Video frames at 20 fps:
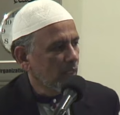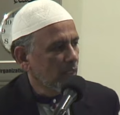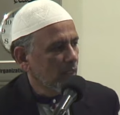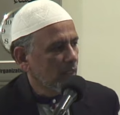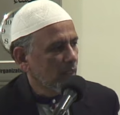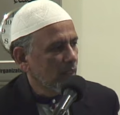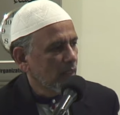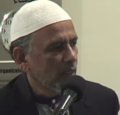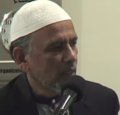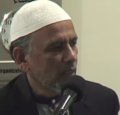
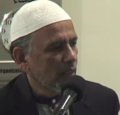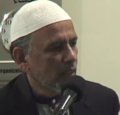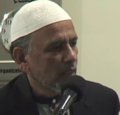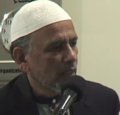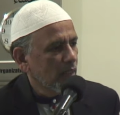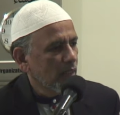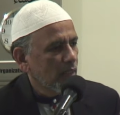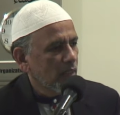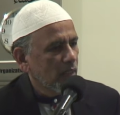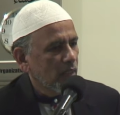
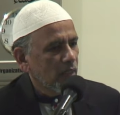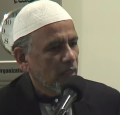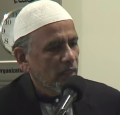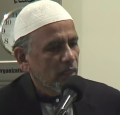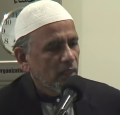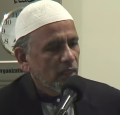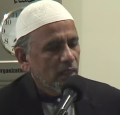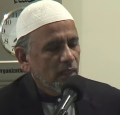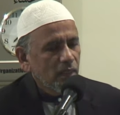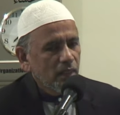
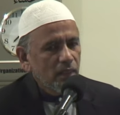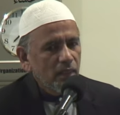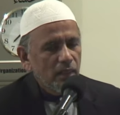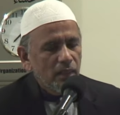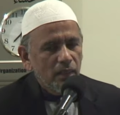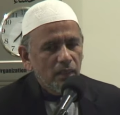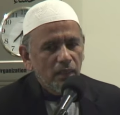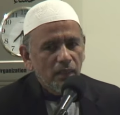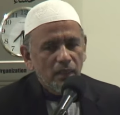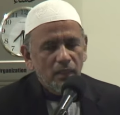
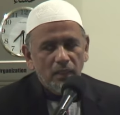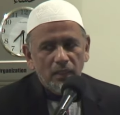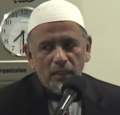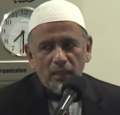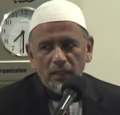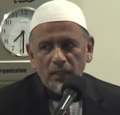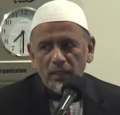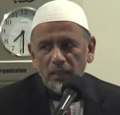Nothing is said.